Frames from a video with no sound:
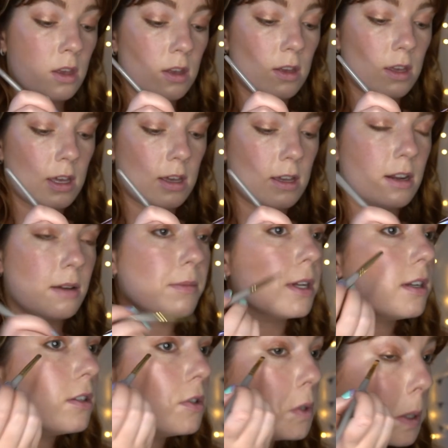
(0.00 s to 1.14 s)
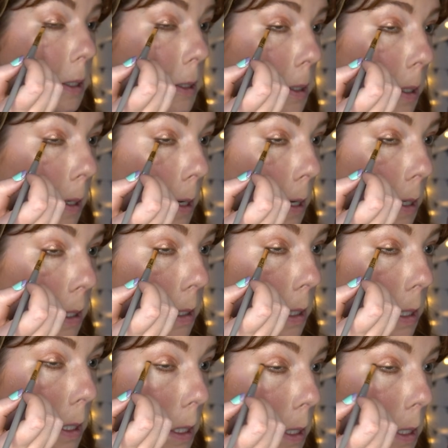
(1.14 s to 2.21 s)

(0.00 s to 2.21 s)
Okay, and I'm gonna do a tiny, tiny